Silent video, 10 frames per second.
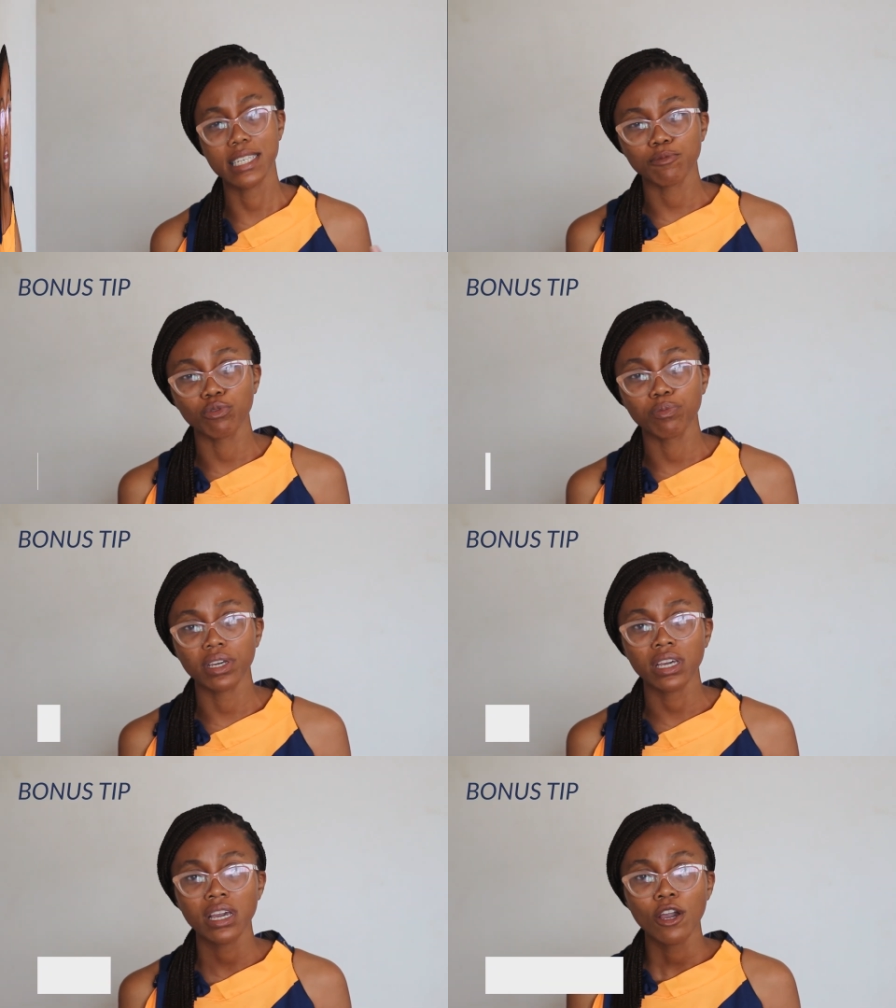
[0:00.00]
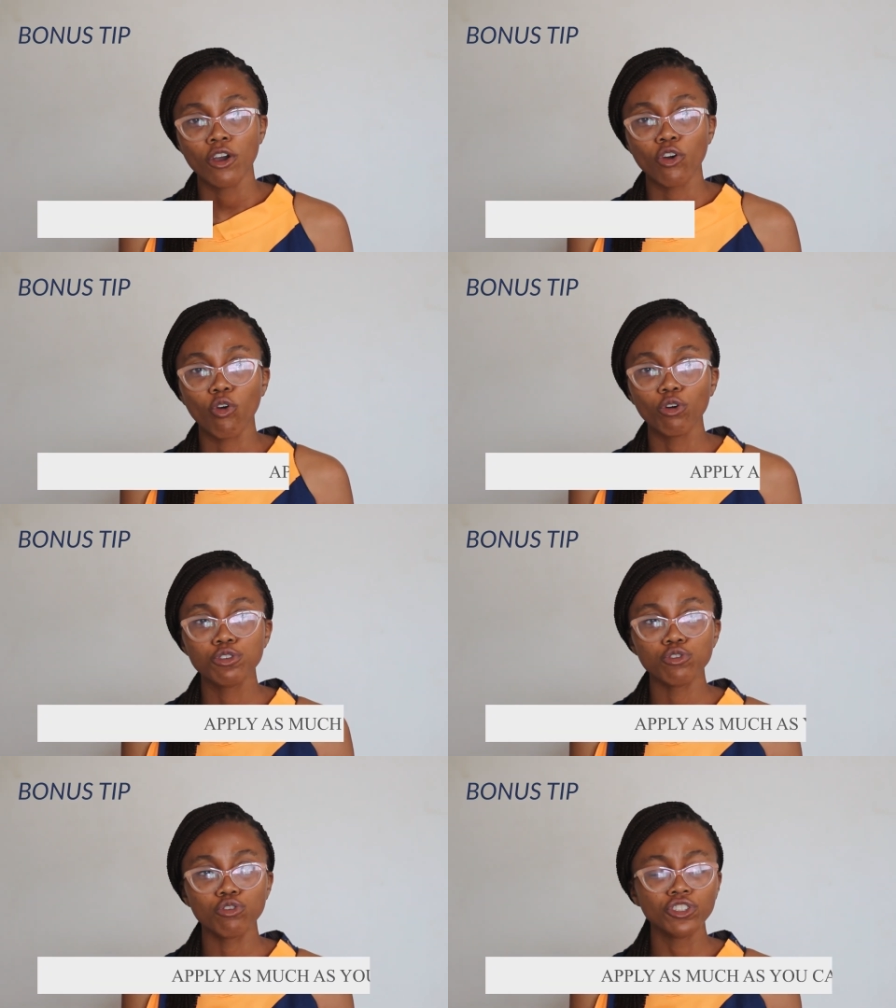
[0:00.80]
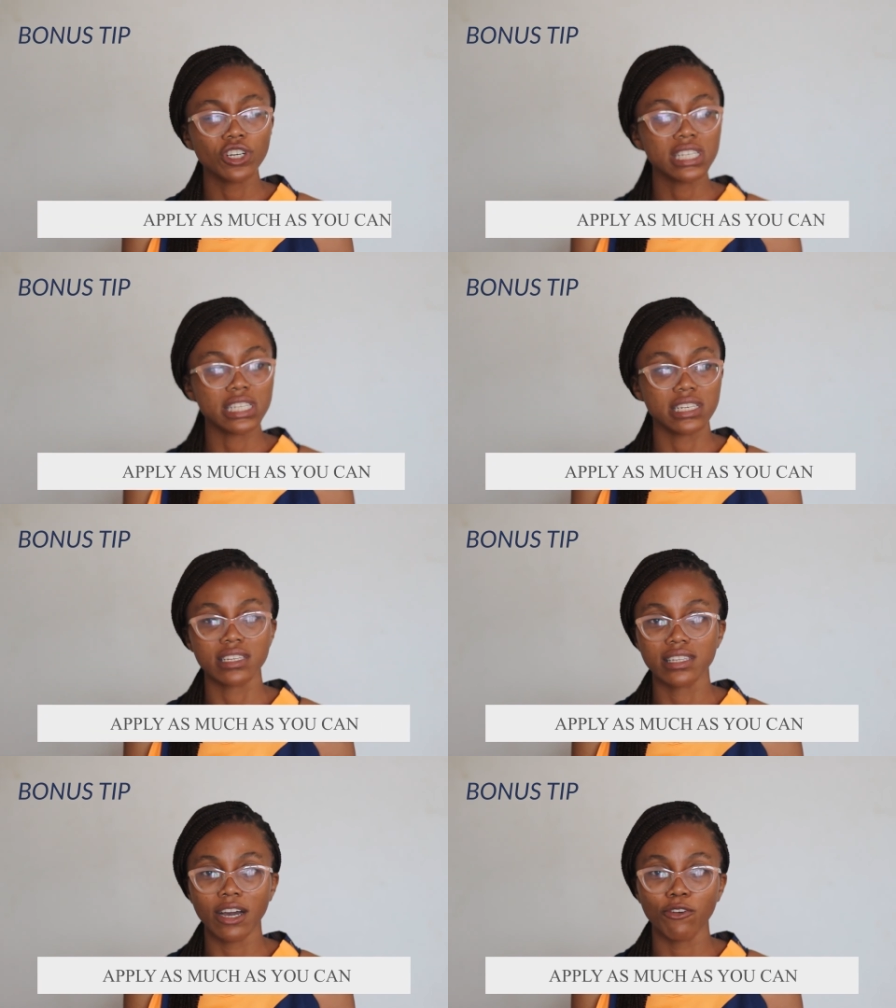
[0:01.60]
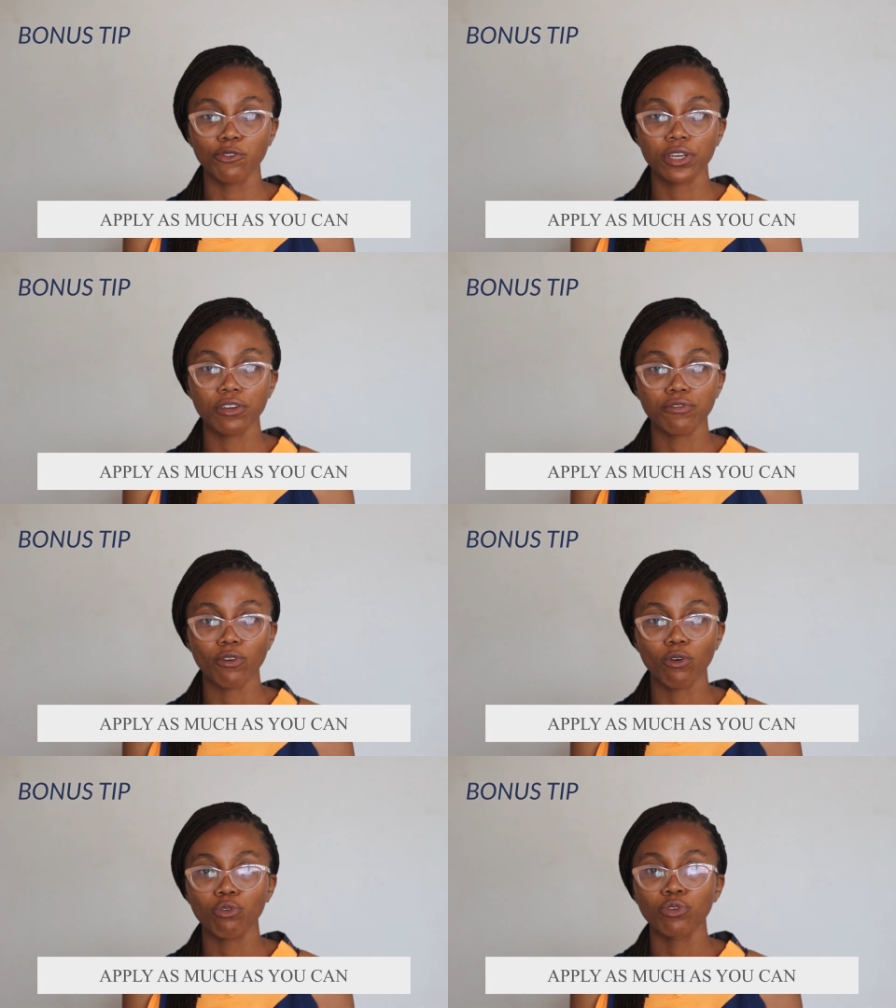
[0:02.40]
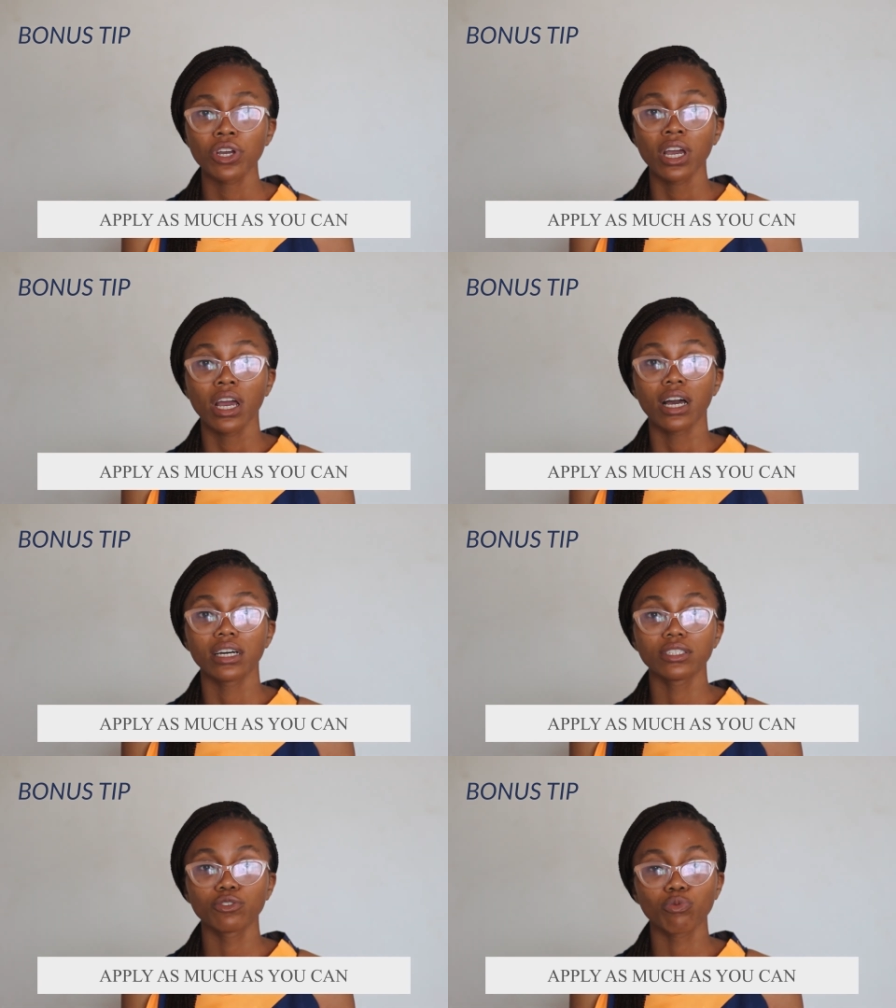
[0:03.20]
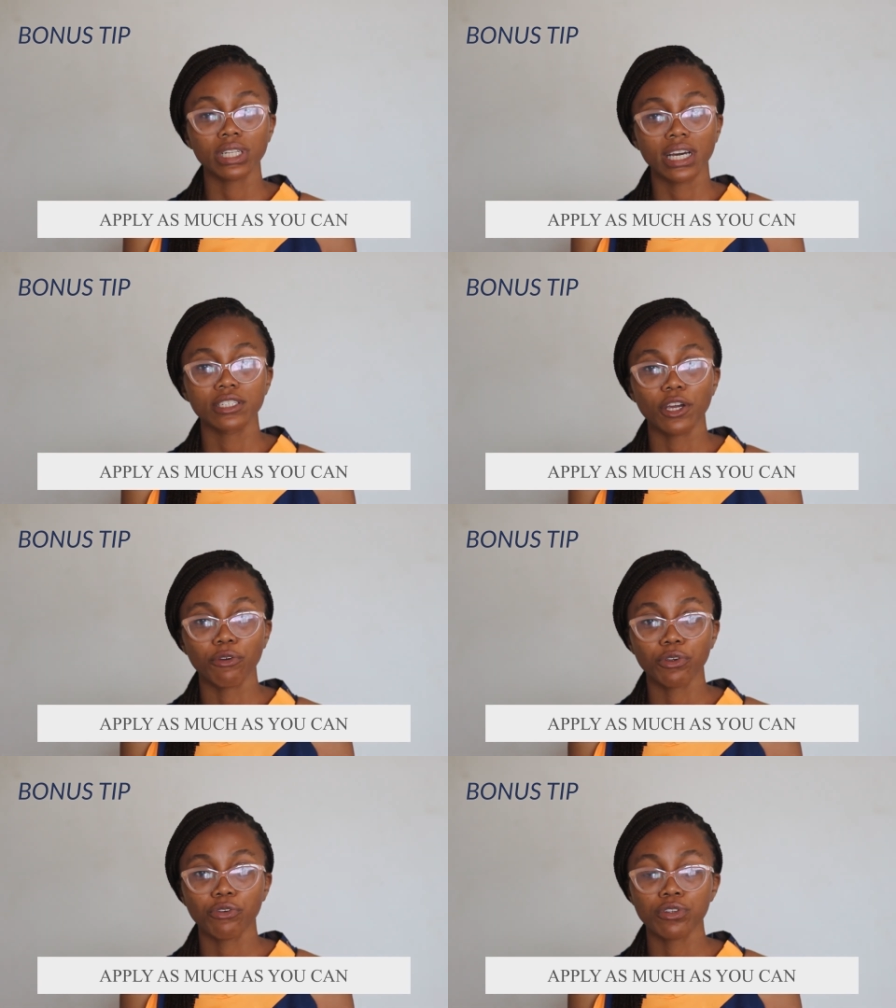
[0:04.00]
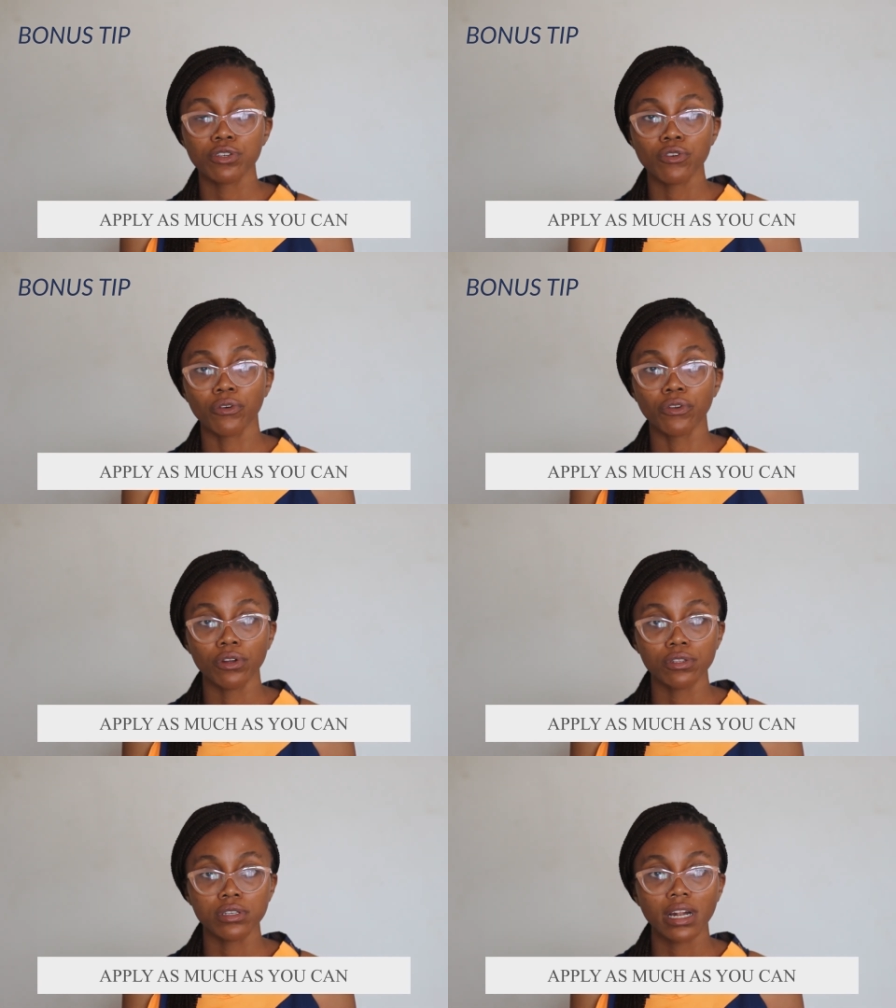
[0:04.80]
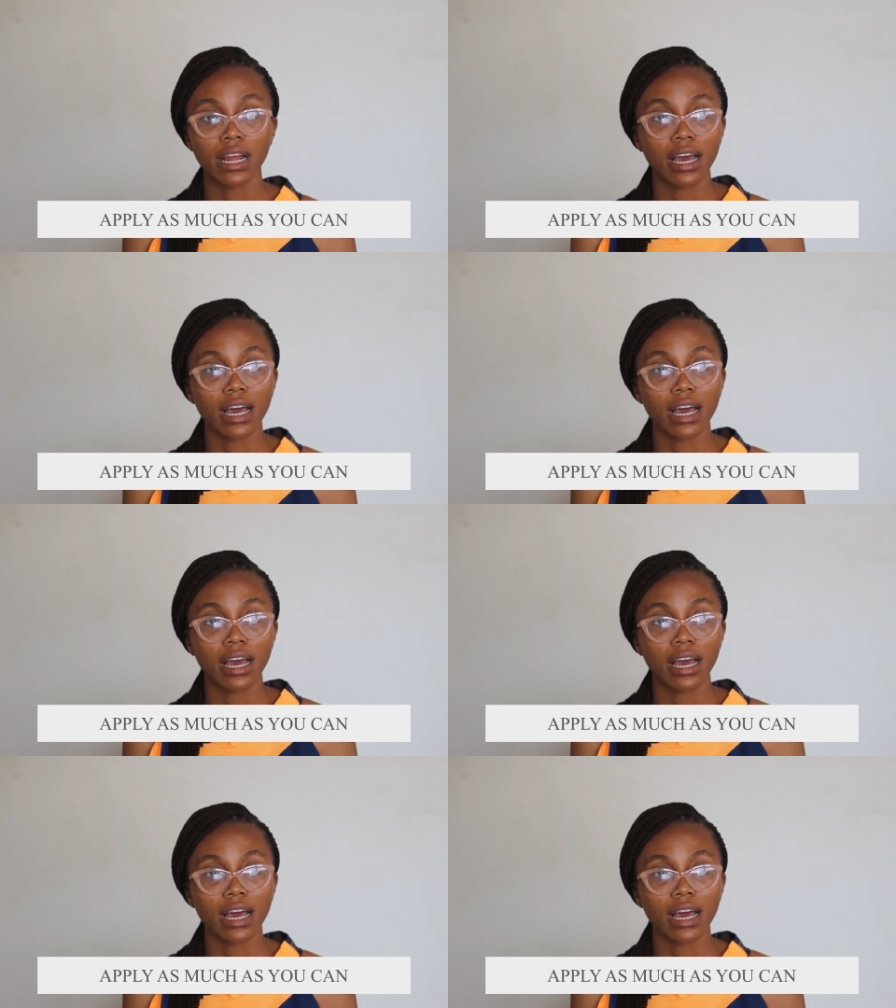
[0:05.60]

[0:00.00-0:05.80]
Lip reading: tip will be, don't just sit down looking for whether they're recruiting or not.